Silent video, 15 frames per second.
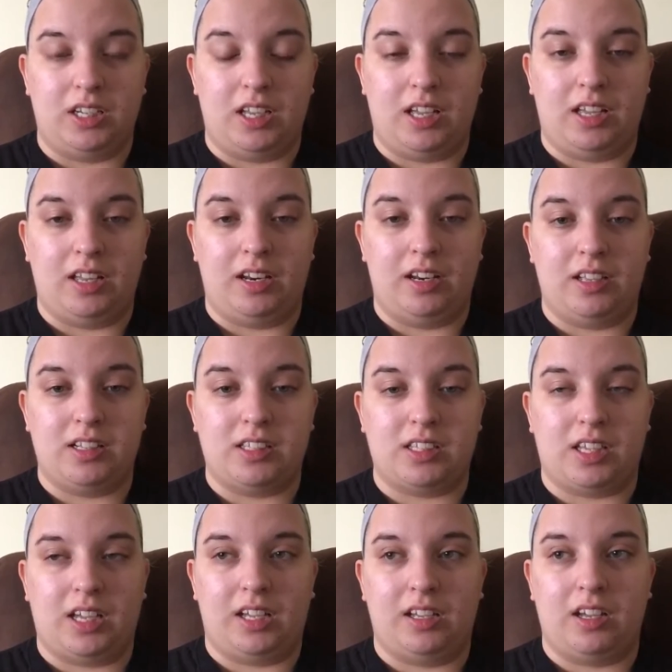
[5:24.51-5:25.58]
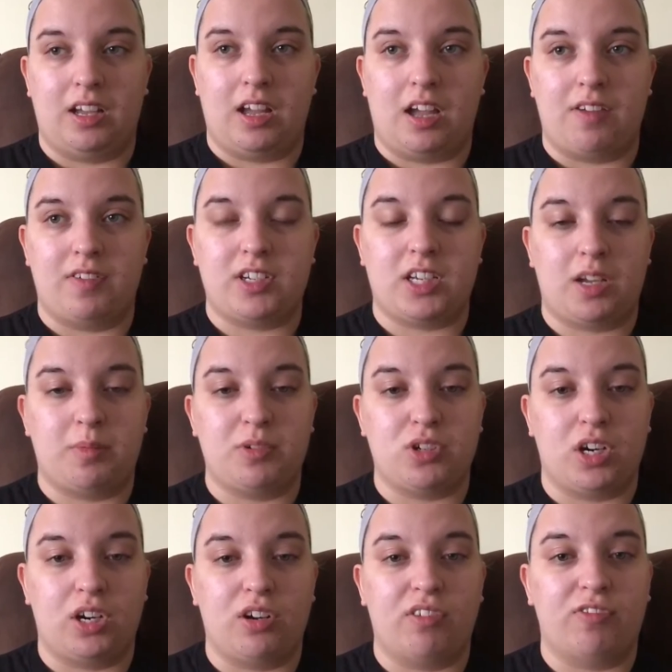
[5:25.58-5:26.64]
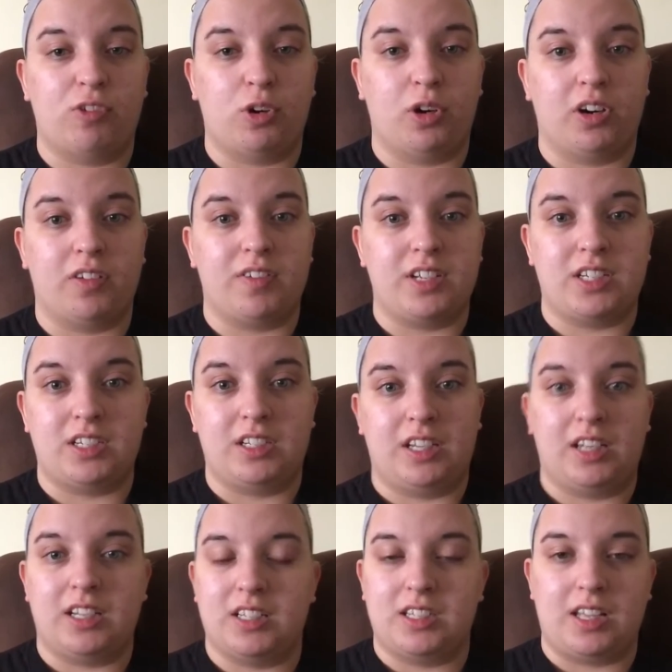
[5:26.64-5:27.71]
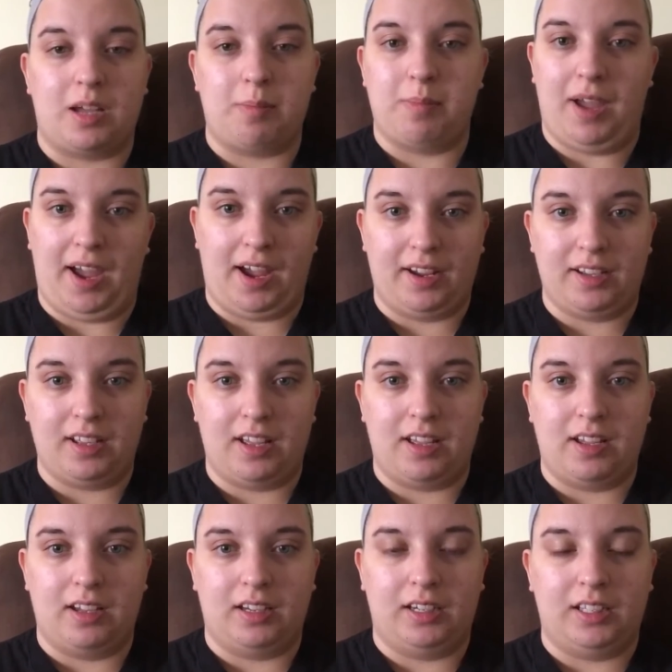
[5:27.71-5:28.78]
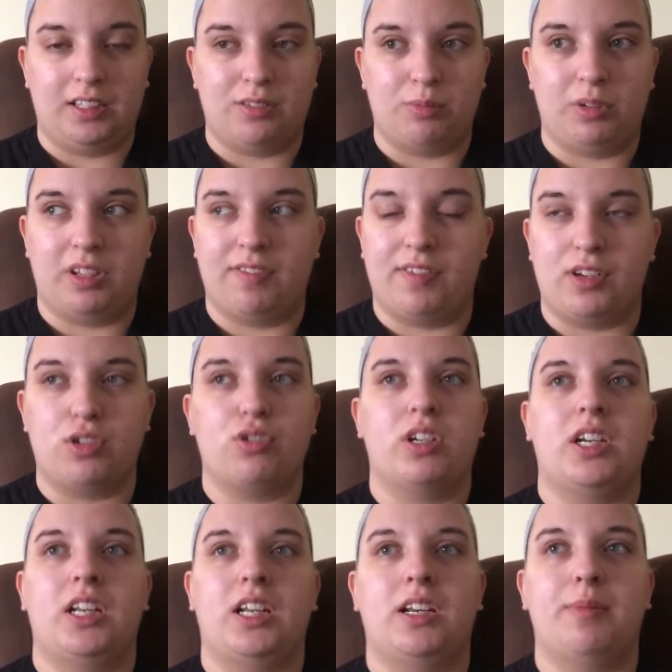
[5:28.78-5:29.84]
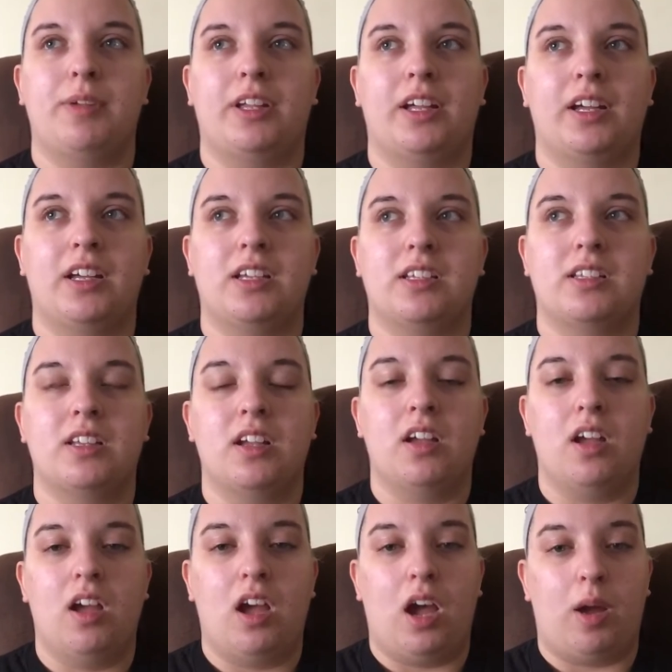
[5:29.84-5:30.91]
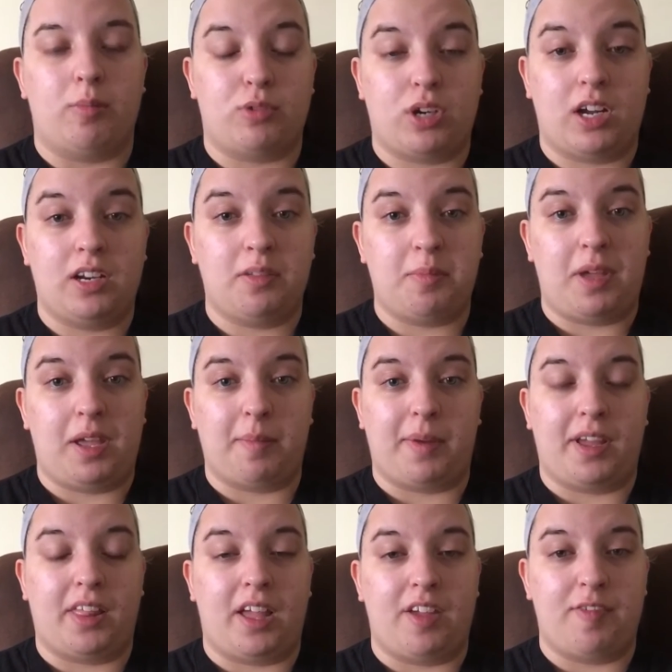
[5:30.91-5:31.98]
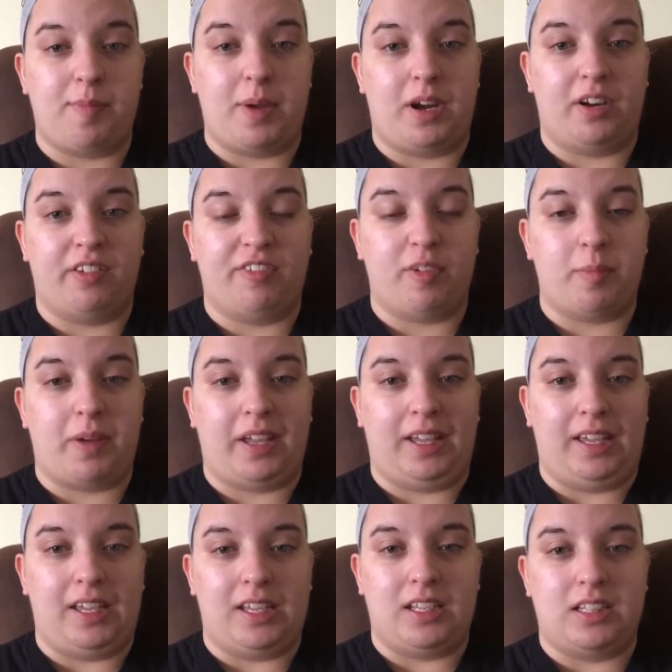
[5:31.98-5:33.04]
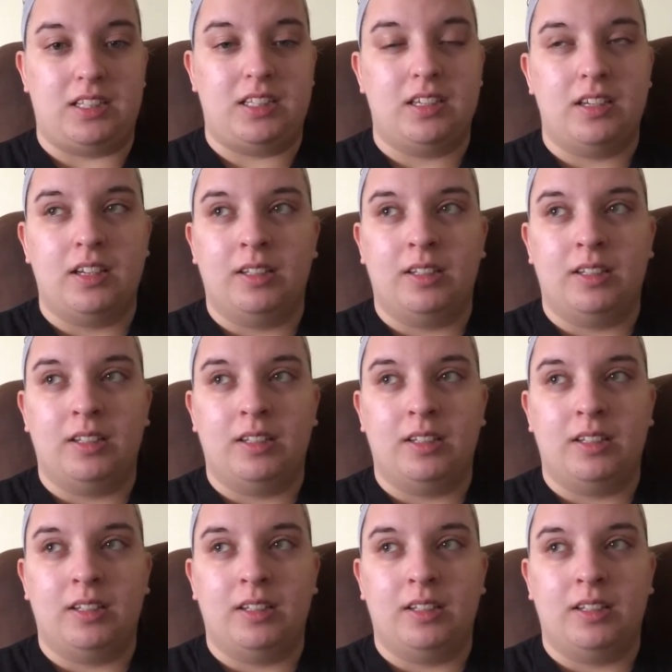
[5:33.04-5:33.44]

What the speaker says: And it's like every time we try to go forward, we get a step back. And it's really frustrating because I'm trying to make my life better for my kids.